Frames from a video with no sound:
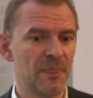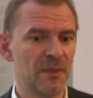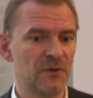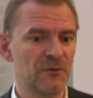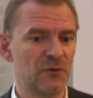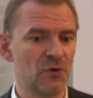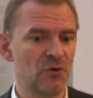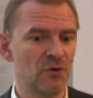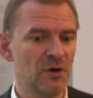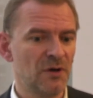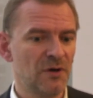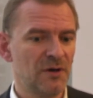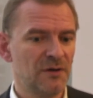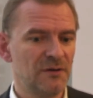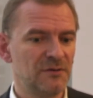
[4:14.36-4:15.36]
So
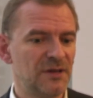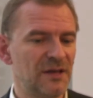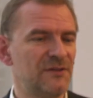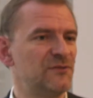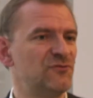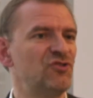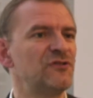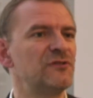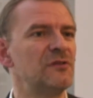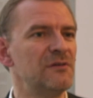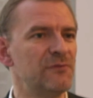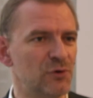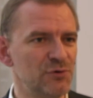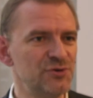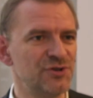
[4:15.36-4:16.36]
it's just an
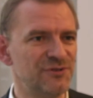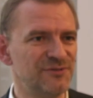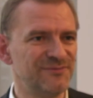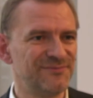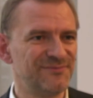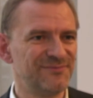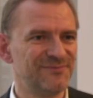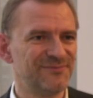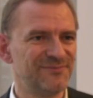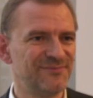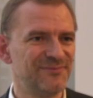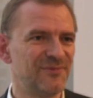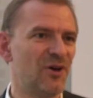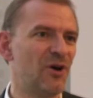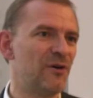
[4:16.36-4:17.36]
evolution
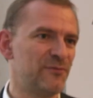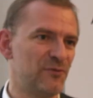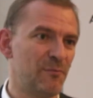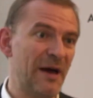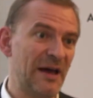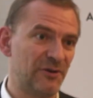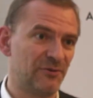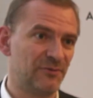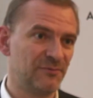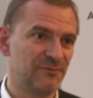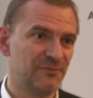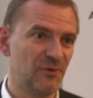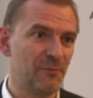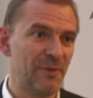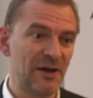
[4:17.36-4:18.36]
of the banner.
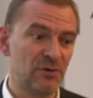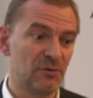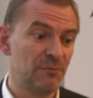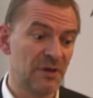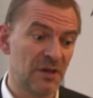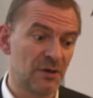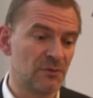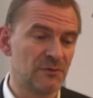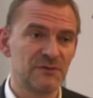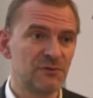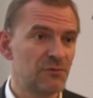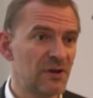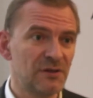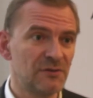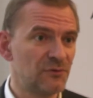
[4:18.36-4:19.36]
The banner being
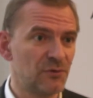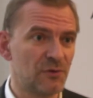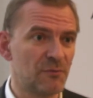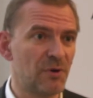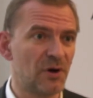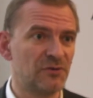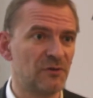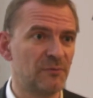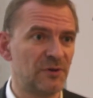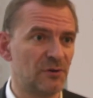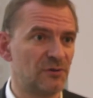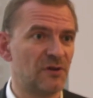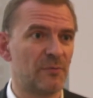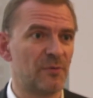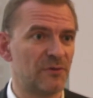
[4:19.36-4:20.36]
constrained to the bottom and the
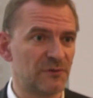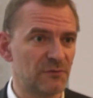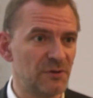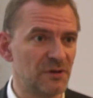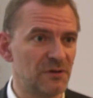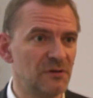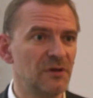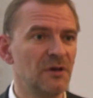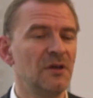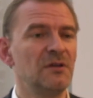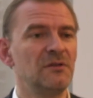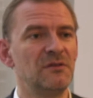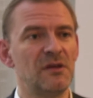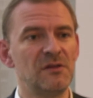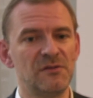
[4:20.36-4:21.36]
top of the screen,
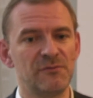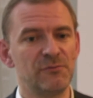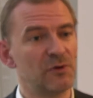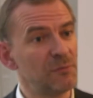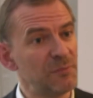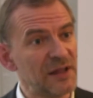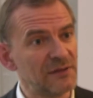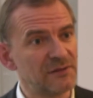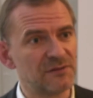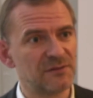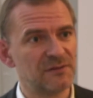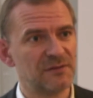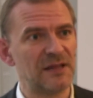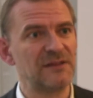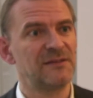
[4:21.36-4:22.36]
native will blend.
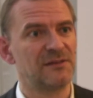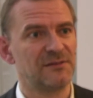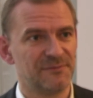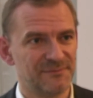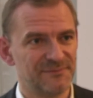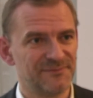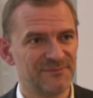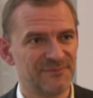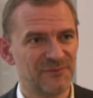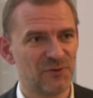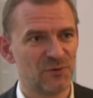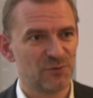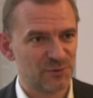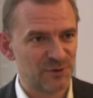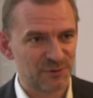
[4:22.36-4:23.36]
That's it.
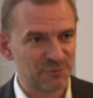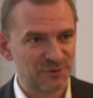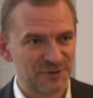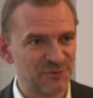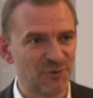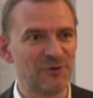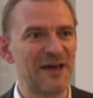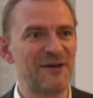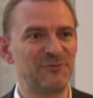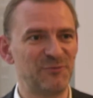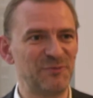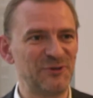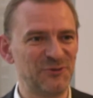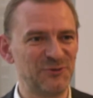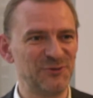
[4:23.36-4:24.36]
So we don't have to
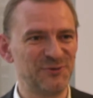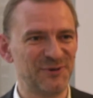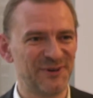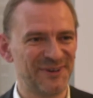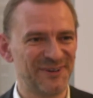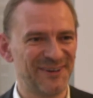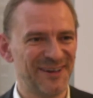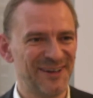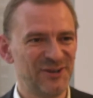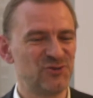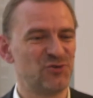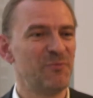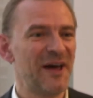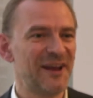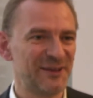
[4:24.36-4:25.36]
be too
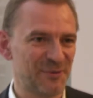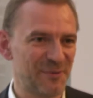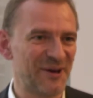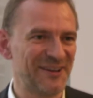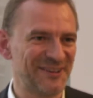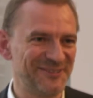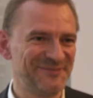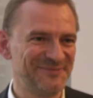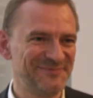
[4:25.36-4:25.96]
dramatic about it.